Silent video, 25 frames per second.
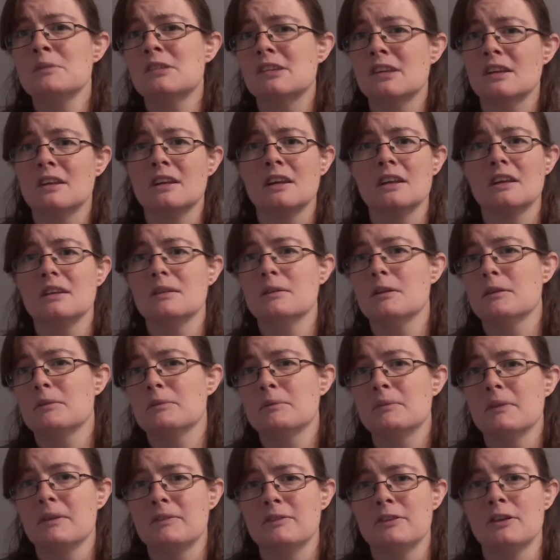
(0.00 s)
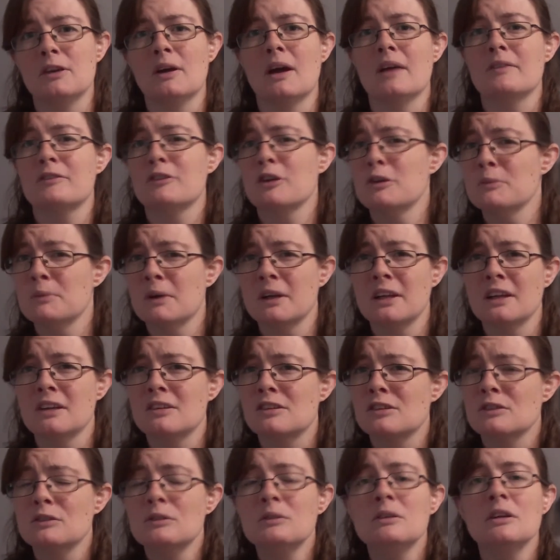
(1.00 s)
so that if you have no money
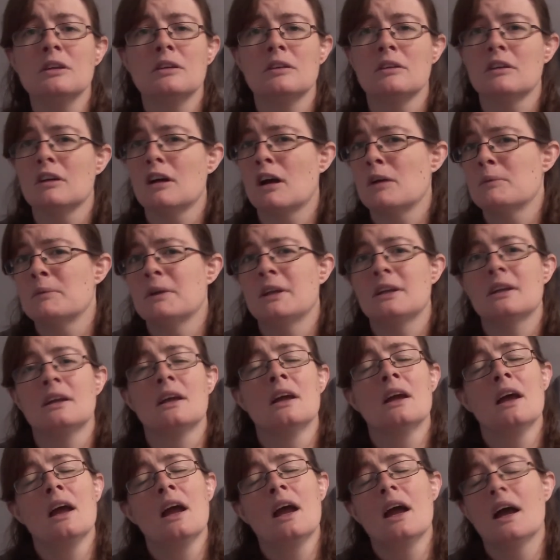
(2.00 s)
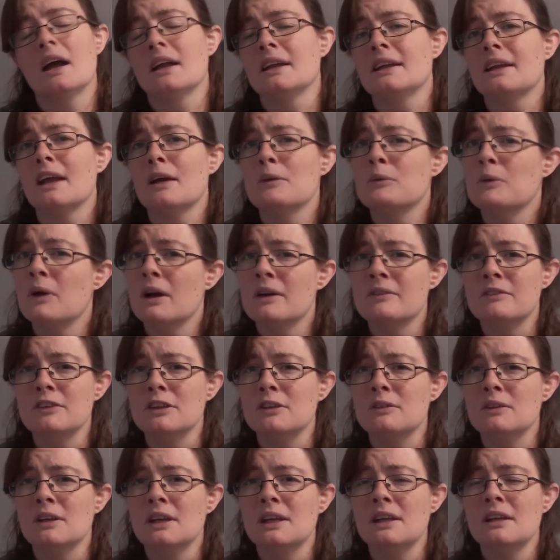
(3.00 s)
at all, you can come in and get whatever
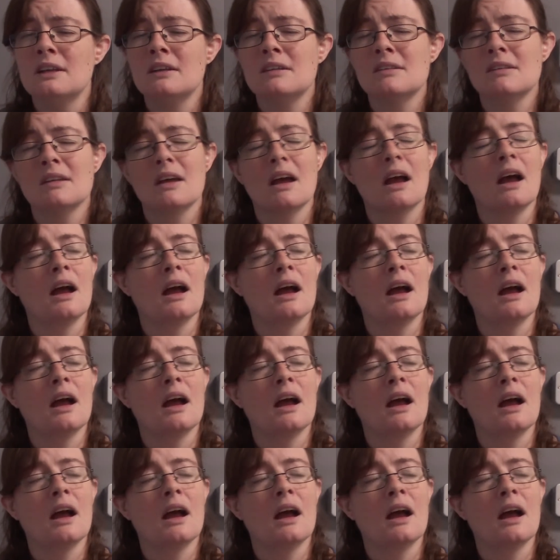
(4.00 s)
you need.